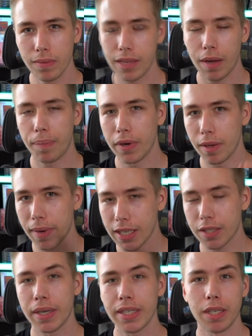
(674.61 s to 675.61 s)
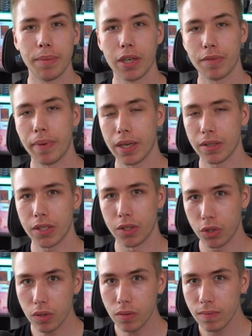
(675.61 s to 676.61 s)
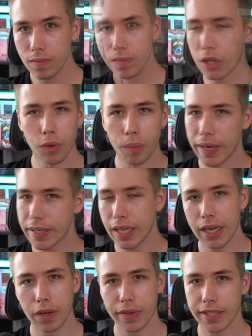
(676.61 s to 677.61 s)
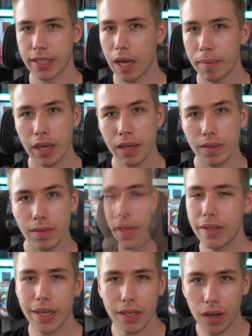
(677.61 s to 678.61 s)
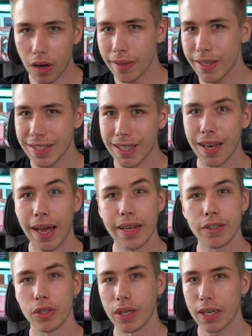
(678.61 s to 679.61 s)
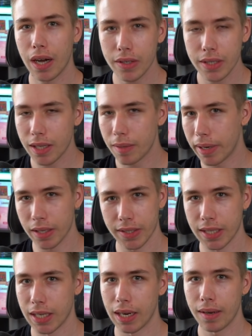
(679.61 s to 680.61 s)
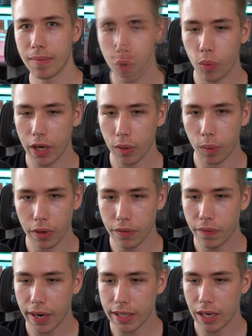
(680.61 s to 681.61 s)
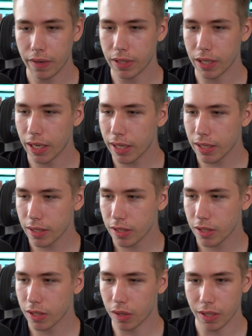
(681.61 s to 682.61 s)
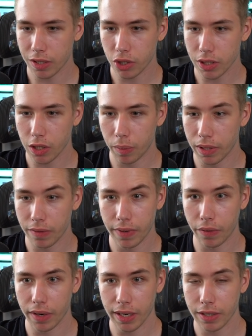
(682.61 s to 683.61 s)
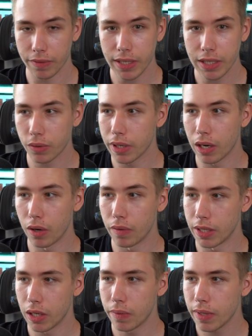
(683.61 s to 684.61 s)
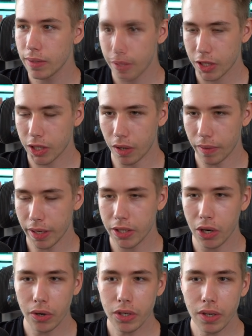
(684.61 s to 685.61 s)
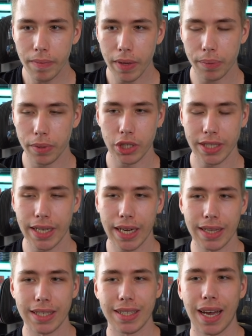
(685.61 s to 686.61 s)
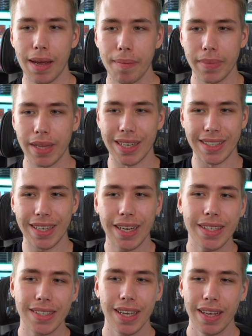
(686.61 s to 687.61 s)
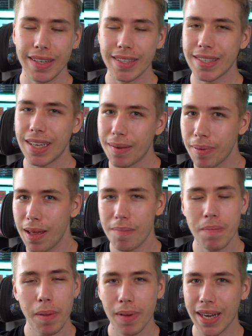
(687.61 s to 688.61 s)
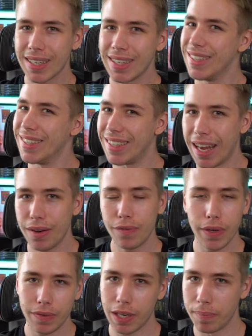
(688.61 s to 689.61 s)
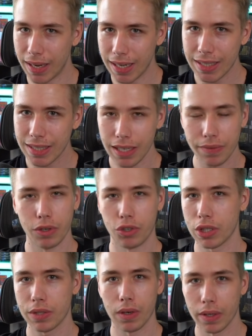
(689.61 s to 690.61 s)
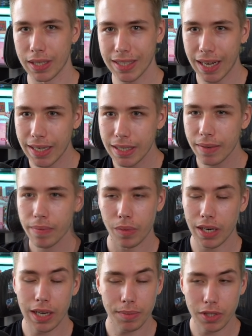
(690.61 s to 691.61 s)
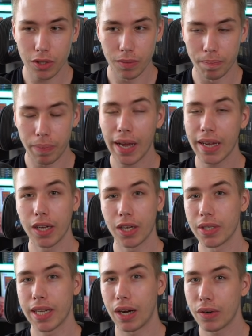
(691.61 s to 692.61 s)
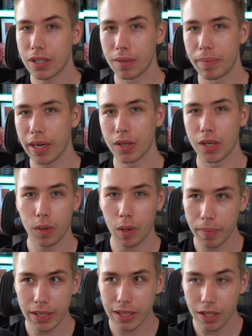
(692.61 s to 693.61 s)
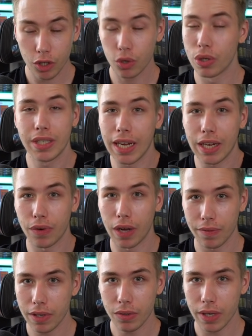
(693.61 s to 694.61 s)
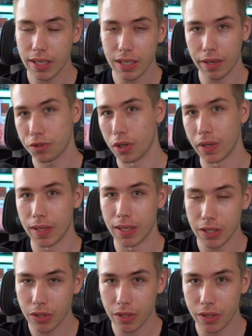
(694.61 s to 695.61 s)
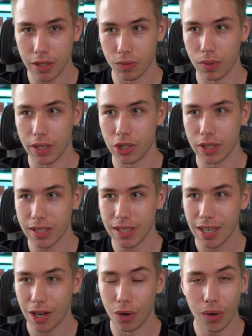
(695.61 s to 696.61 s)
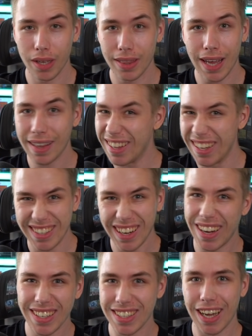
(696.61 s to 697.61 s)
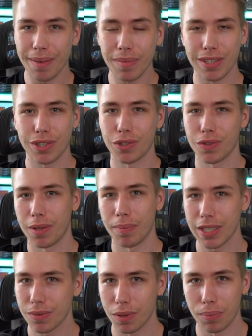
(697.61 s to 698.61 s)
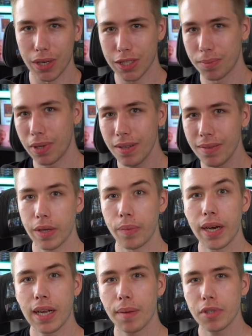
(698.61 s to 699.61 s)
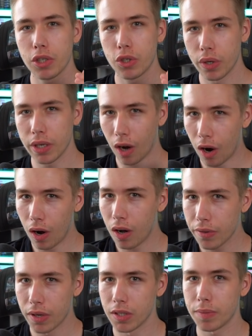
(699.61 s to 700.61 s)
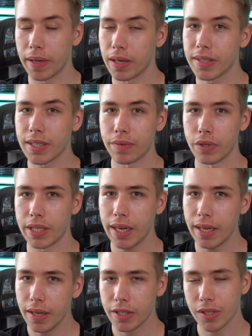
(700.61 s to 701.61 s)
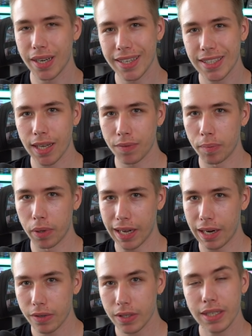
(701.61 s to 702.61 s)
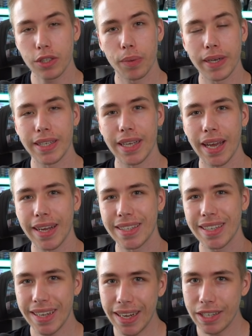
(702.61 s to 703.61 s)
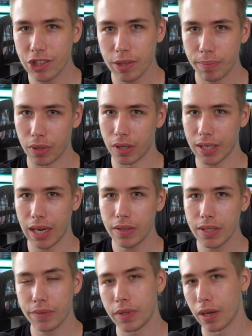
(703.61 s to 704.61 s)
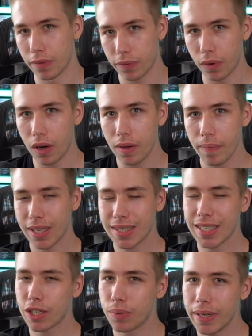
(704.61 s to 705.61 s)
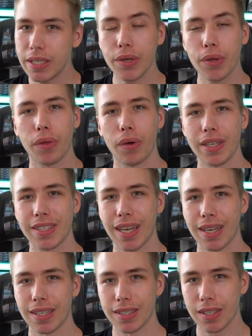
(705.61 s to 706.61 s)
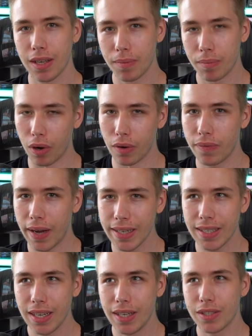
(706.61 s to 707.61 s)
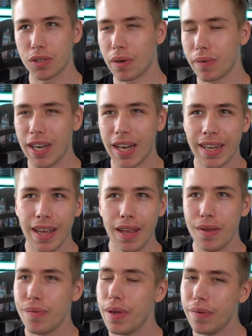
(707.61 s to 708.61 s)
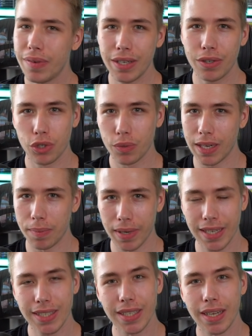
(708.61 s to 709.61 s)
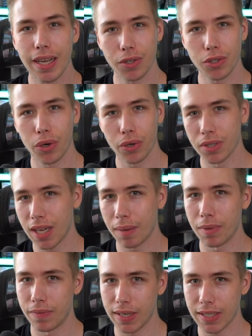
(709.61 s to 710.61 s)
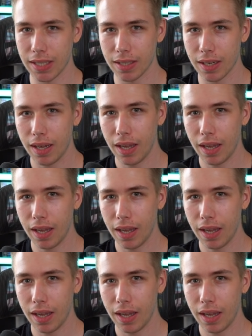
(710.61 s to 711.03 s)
That way you maximize the amount of battles you do, you don't waste any of your stamina, and you get all the skill added to your account and the battles are done. We're winning one fight after another, so let's just go with very likely victory over and over. So in total, if we just take the time that it takes, this setup maybe like 10-15 minutes if you just follow this guide. When it comes to buying a good character and buying good equipment, could take forever, right? I've shown you the Discord, you can really just look at that the entire time and search for the best one possible. And when it comes to doing all those battles every day, so like 7 per character, 28 each per account if you have 4, that's like 20 to 30 seconds per fight, so roughly like 15 to 20 minutes a day on total time invested.